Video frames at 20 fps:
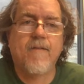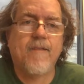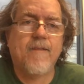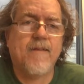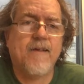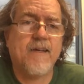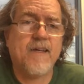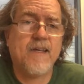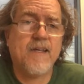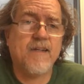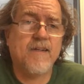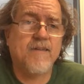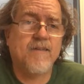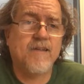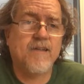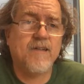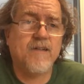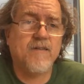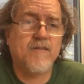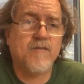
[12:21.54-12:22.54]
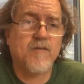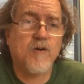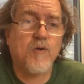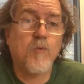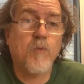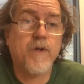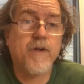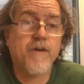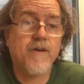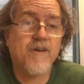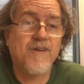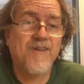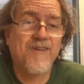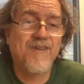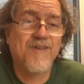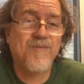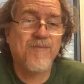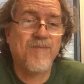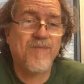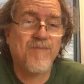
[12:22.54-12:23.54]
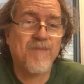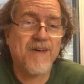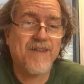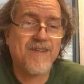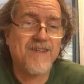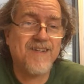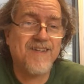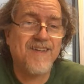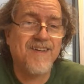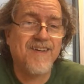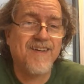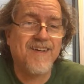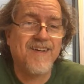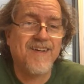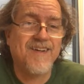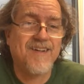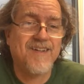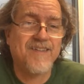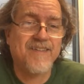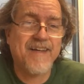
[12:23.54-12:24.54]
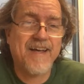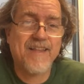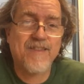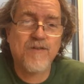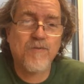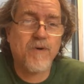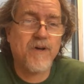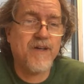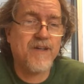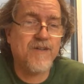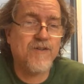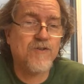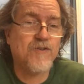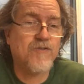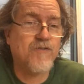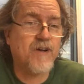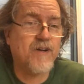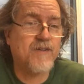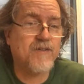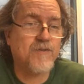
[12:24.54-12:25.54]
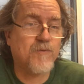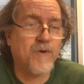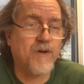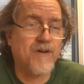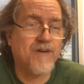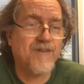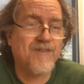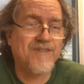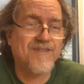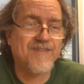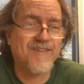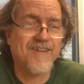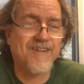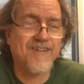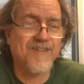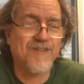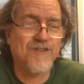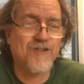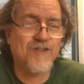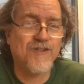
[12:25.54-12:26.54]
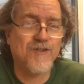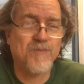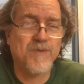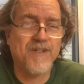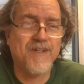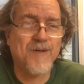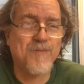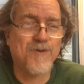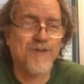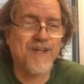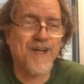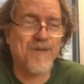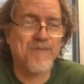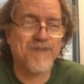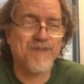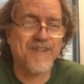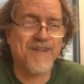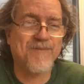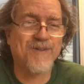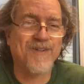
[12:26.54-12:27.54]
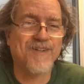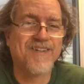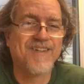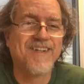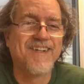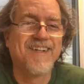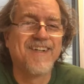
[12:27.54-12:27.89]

again, a weird method, not the way you should write a square, right? It should just be number times number.